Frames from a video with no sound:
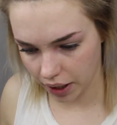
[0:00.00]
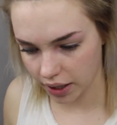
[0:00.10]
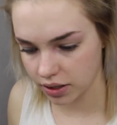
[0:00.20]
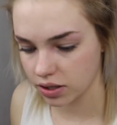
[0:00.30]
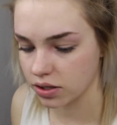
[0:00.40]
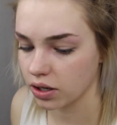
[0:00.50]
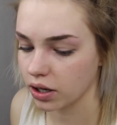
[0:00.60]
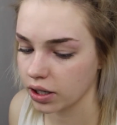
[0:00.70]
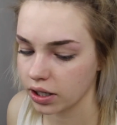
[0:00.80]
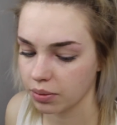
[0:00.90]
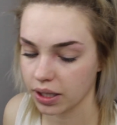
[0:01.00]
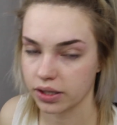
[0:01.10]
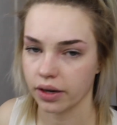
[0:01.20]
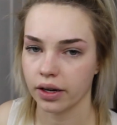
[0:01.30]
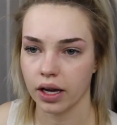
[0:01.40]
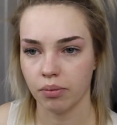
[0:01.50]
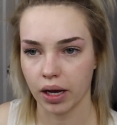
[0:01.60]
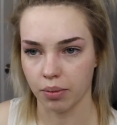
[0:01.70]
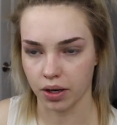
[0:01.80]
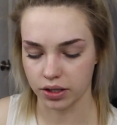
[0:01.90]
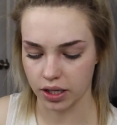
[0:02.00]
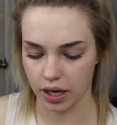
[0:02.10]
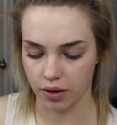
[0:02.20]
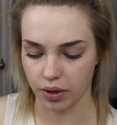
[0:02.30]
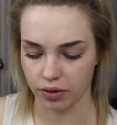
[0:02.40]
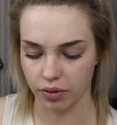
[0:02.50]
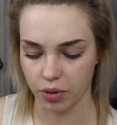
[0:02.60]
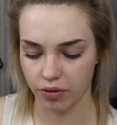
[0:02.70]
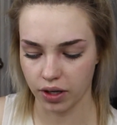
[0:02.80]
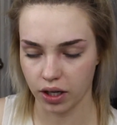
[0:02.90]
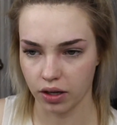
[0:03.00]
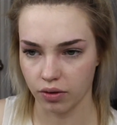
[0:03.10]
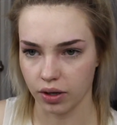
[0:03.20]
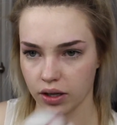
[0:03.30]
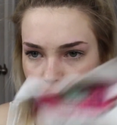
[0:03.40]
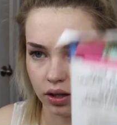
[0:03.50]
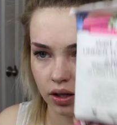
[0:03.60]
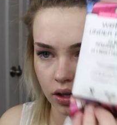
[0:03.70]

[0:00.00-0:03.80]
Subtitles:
I started, because I already had makeup on today, with removing it with